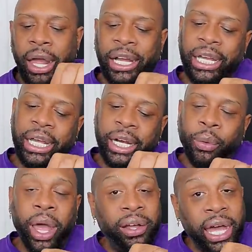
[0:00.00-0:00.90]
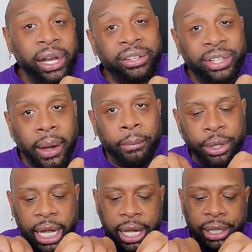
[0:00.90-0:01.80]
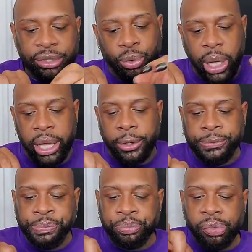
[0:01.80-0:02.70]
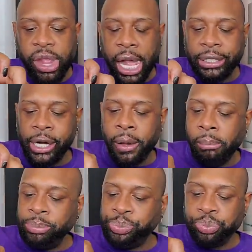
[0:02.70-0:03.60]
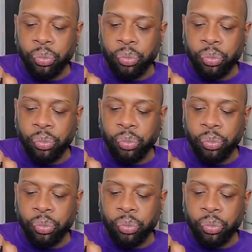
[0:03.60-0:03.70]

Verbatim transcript: in a way, it's kind of somber day as well. Um,